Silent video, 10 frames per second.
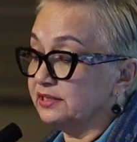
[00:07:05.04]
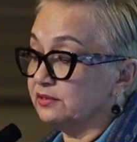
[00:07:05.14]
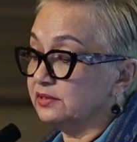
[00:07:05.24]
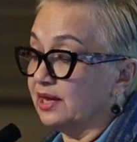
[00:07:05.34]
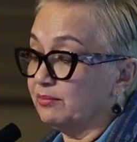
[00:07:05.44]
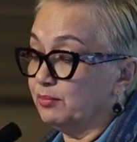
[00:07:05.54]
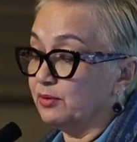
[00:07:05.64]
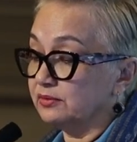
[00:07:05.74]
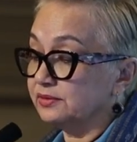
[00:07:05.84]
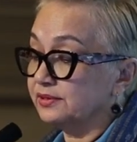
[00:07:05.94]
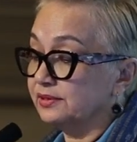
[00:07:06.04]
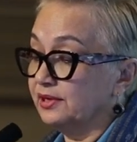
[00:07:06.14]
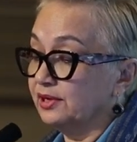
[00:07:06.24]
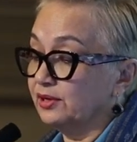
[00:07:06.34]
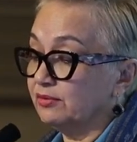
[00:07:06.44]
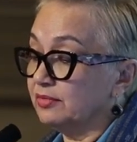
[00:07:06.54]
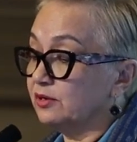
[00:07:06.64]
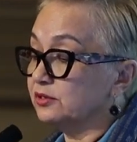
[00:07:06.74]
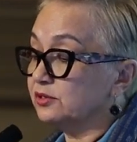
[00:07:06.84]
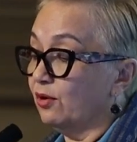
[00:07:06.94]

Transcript: in those kampongs, because